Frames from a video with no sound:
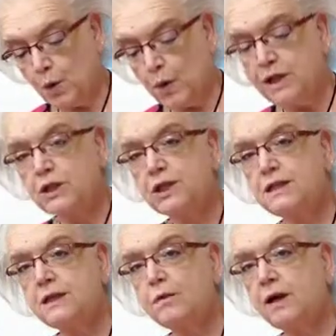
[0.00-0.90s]
Which
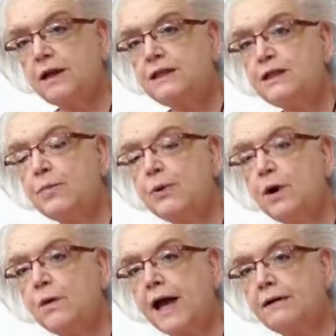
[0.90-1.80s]
is a relative
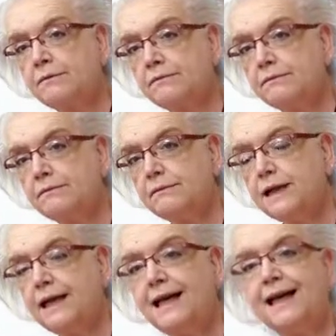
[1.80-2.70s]
pronoun.
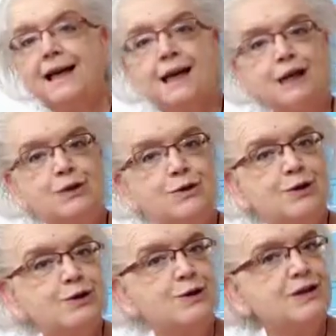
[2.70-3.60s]
It
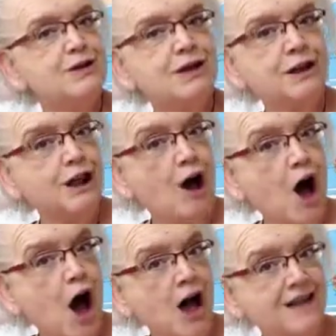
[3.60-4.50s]
introduces a
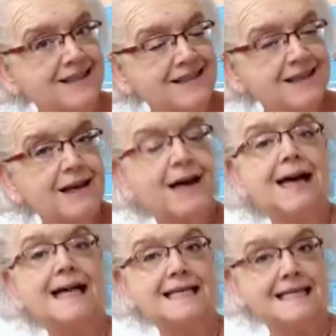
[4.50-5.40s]
clause,
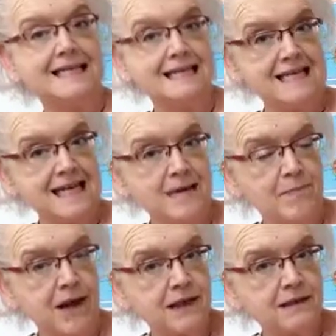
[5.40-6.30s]
a
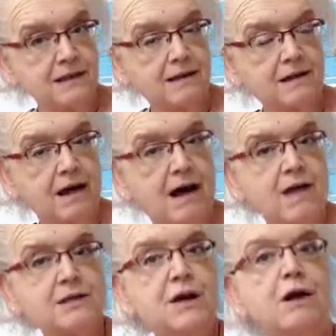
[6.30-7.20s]
dependent
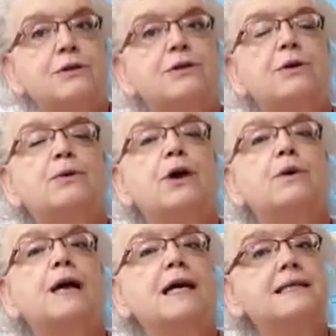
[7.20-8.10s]
clause, also
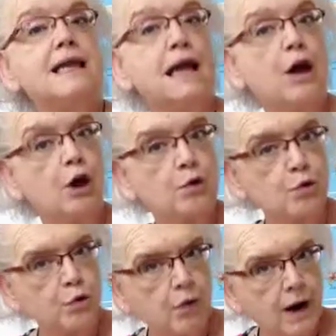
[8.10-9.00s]
known as a
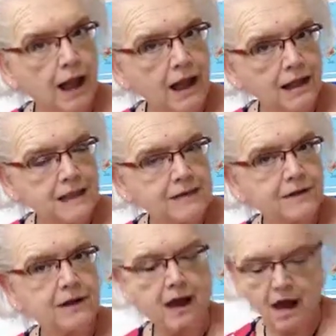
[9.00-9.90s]

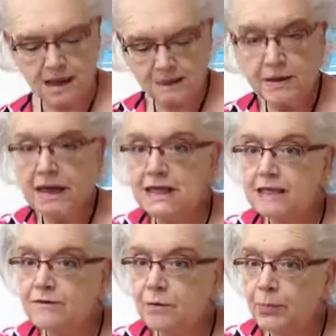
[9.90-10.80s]
relative clause because
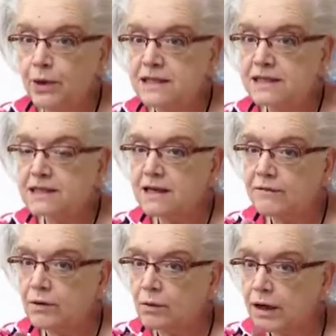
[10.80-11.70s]
of the presence
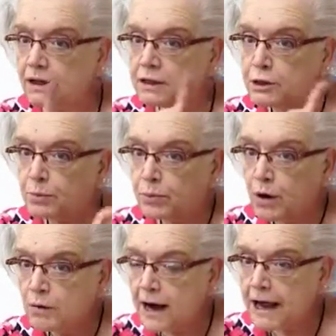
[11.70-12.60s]
of the relative
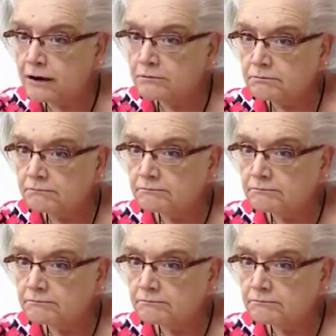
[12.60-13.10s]
pronoun.